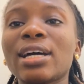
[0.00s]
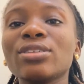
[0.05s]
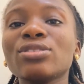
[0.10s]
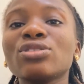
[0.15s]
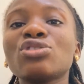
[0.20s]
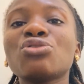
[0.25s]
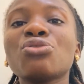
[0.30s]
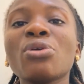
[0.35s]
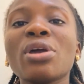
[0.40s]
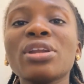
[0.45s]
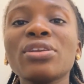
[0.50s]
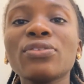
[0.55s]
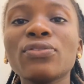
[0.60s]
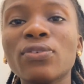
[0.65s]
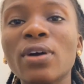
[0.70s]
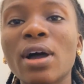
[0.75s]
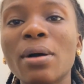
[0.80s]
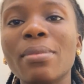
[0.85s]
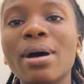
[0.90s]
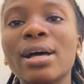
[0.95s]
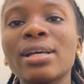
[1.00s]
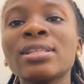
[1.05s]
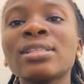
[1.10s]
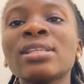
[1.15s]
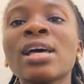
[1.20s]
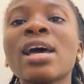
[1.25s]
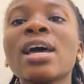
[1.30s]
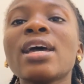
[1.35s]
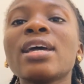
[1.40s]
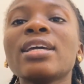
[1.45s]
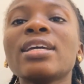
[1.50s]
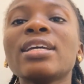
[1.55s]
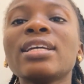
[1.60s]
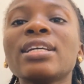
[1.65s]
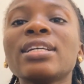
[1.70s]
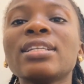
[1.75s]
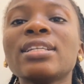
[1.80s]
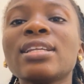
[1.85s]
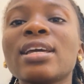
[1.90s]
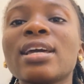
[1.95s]
can train farmers
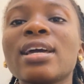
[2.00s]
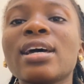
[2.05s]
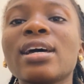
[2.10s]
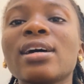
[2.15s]
in